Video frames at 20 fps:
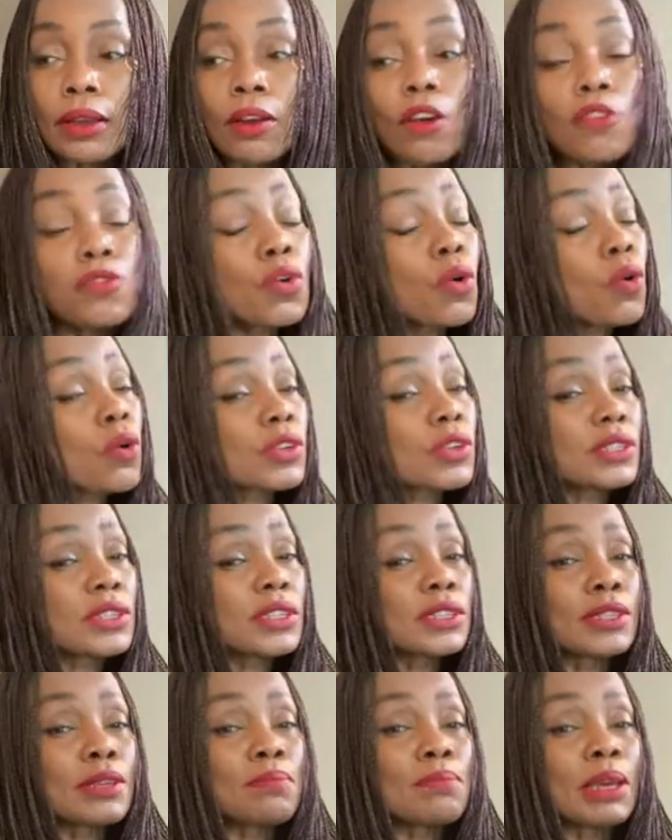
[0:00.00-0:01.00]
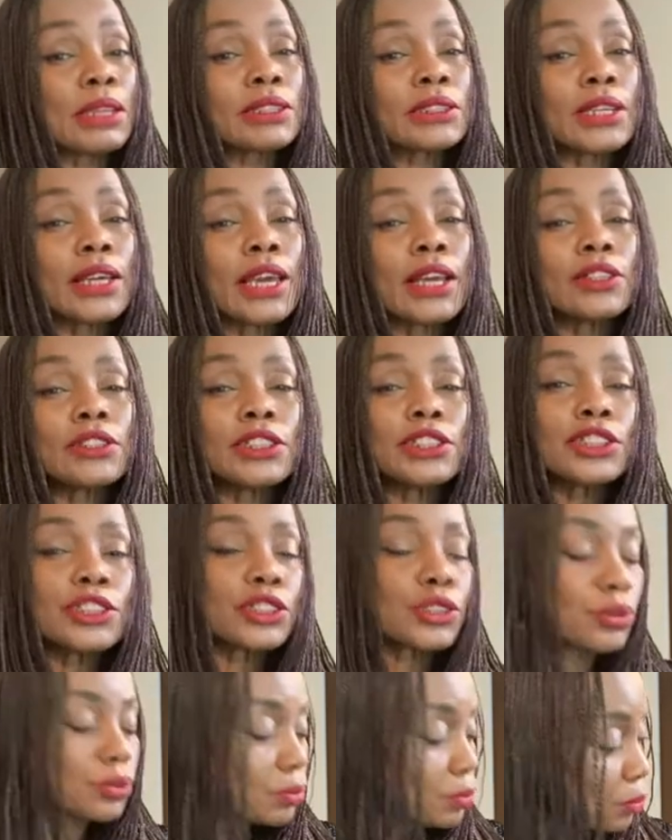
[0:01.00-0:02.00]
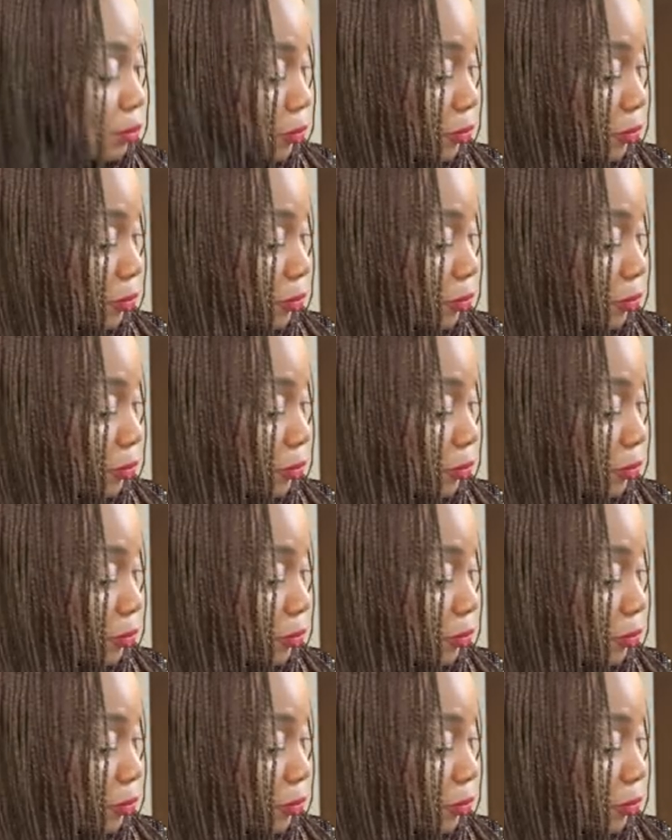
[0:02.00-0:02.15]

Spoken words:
of course, is the mental health issue,